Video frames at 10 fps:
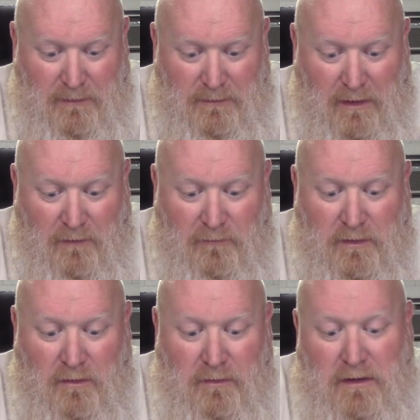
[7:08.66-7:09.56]
Now, if we
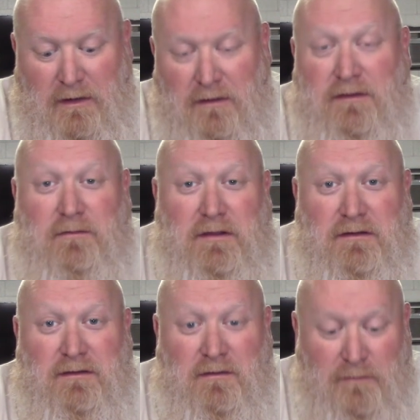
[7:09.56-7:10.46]
go in, now some of
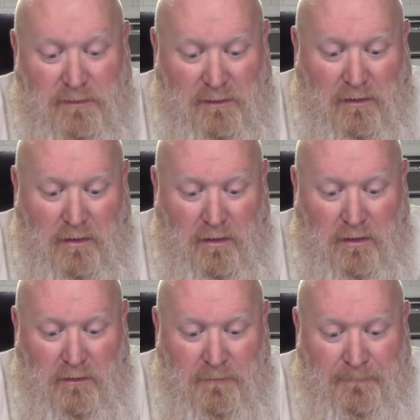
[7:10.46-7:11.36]
these numbers
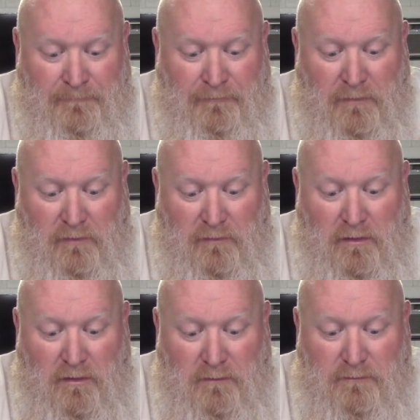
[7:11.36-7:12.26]
are
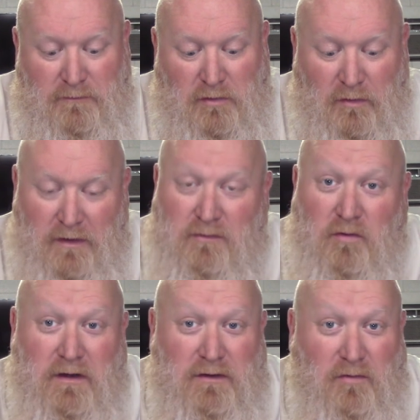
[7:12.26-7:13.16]
from
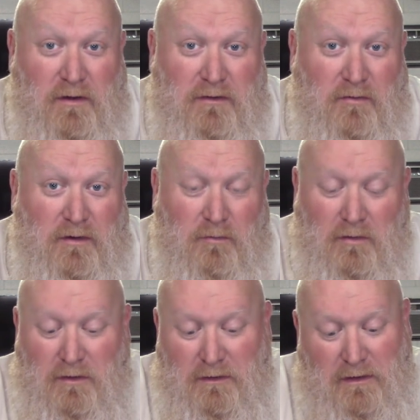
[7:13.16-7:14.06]
2020,
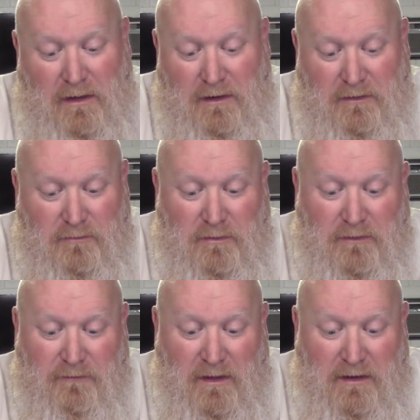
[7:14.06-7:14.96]
2021. I couldn't really
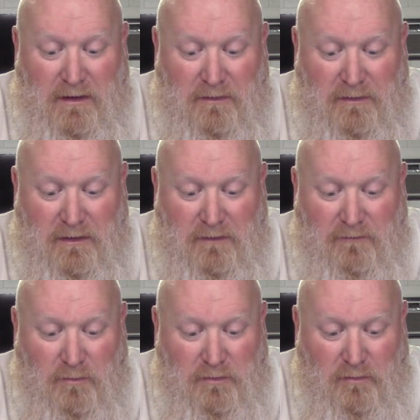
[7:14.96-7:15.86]
find anything
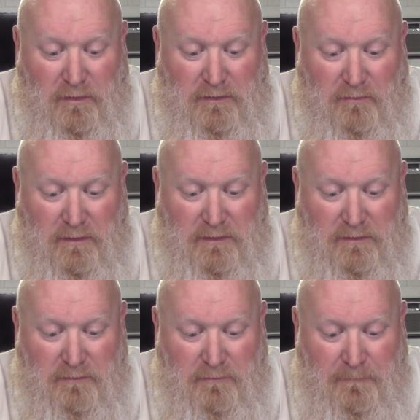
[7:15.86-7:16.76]
for
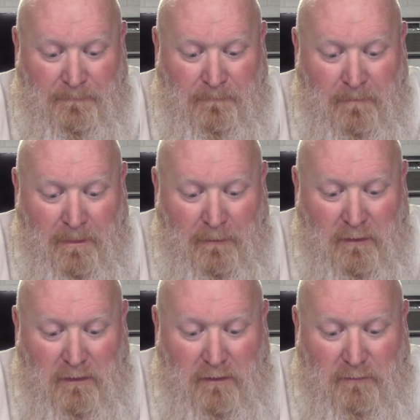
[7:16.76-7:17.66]
2022.
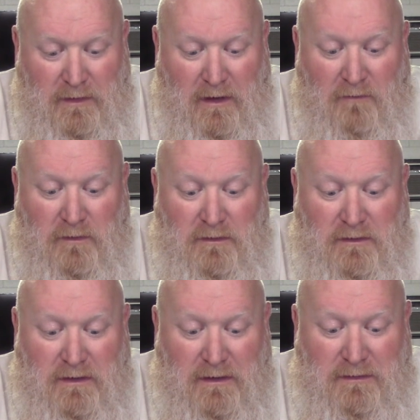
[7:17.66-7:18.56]
But now if we
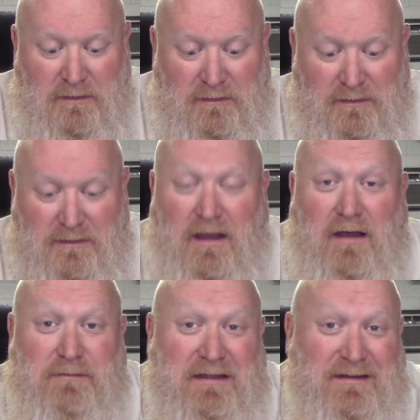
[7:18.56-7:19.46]
look at the
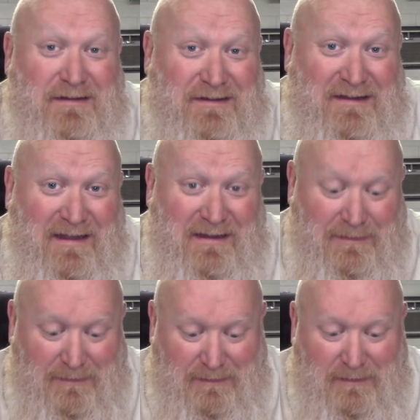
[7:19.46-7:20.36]
top 10
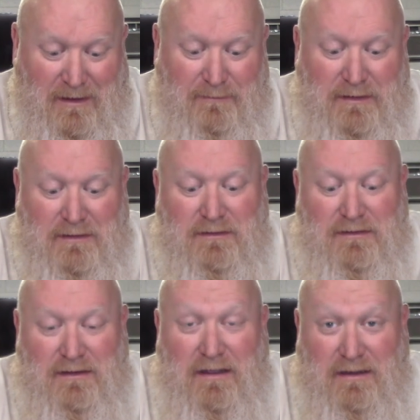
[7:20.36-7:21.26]
states, top 10
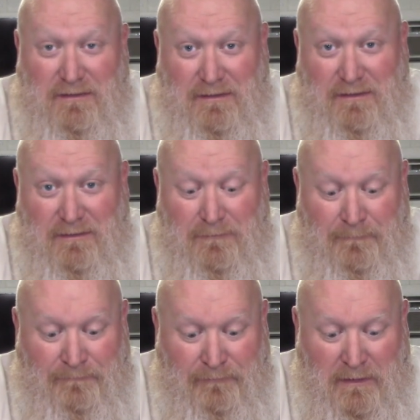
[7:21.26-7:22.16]
states,
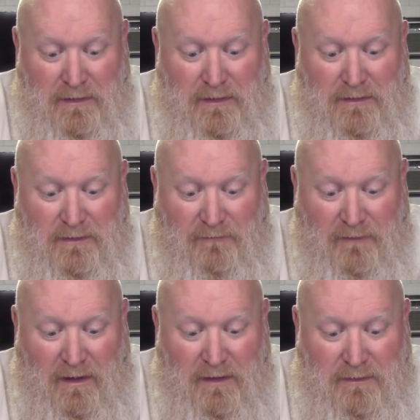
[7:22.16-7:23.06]

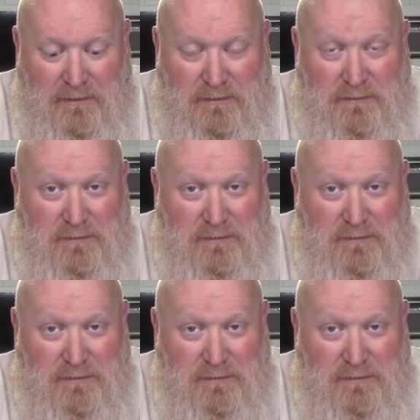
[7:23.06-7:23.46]
Nevada,